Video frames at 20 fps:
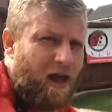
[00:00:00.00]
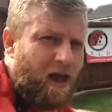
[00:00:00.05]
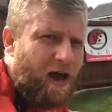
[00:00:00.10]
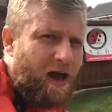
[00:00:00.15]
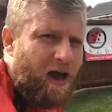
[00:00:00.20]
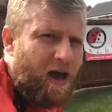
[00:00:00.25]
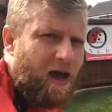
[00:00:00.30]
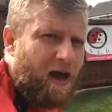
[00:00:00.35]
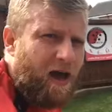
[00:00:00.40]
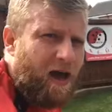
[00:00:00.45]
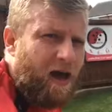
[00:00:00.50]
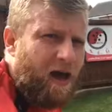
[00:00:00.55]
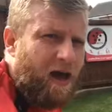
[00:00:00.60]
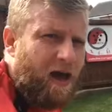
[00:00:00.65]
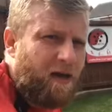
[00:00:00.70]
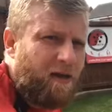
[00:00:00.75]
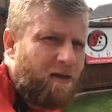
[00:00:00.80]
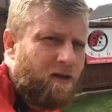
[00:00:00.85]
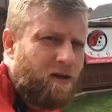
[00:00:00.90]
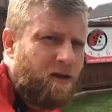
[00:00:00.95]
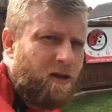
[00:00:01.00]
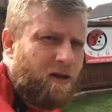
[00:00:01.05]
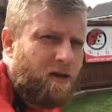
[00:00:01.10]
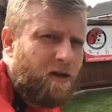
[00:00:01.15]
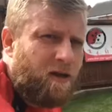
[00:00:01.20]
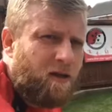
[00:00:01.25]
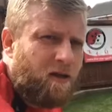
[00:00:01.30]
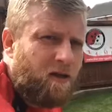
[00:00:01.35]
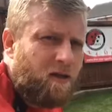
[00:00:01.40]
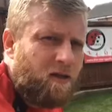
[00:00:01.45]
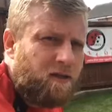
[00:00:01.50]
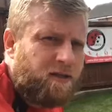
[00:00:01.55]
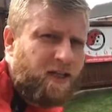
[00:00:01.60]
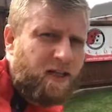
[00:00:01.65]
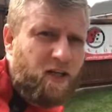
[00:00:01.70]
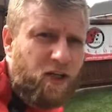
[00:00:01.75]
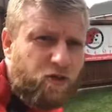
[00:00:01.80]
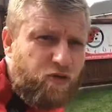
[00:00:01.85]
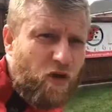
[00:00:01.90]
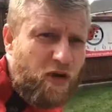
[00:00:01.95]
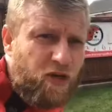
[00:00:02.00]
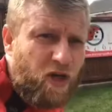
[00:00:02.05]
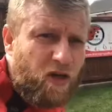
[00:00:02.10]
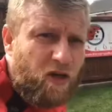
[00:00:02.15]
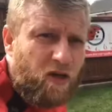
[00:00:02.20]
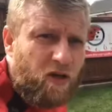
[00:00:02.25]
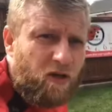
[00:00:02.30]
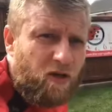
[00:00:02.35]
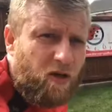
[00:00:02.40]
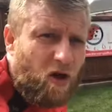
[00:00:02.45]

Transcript: And steal the treasure.